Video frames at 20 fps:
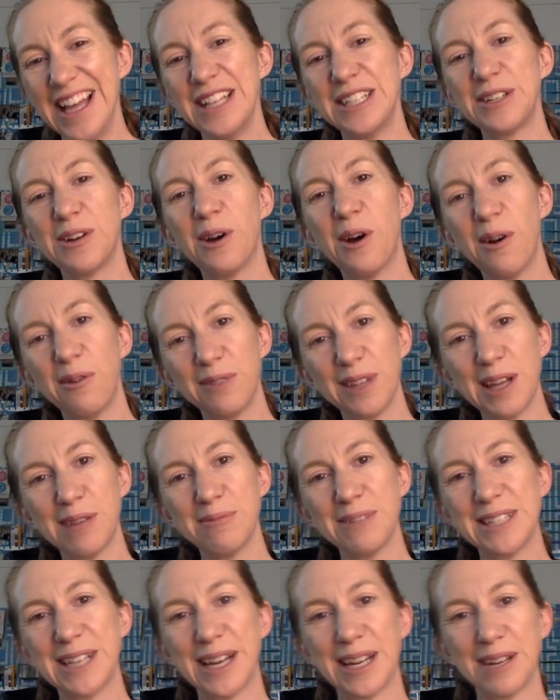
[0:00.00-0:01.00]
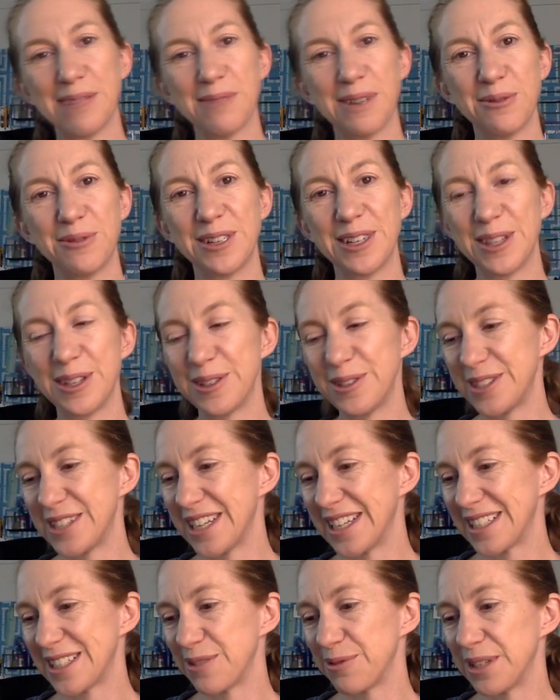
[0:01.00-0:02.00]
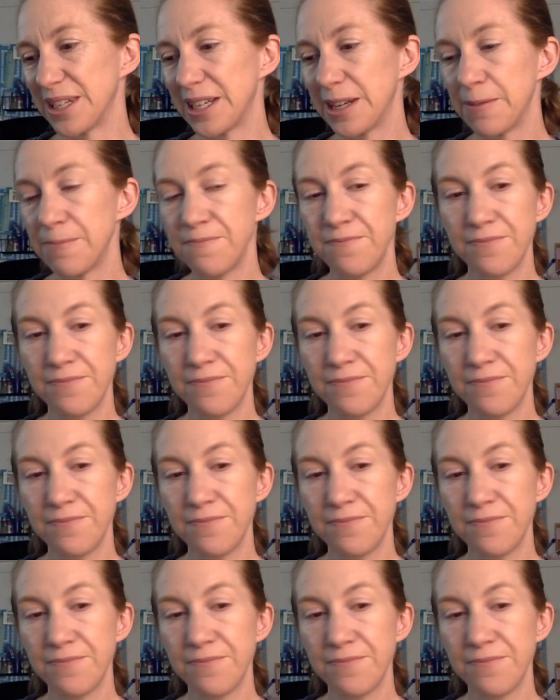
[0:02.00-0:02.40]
So hopefully I'll be talking about one of those next week.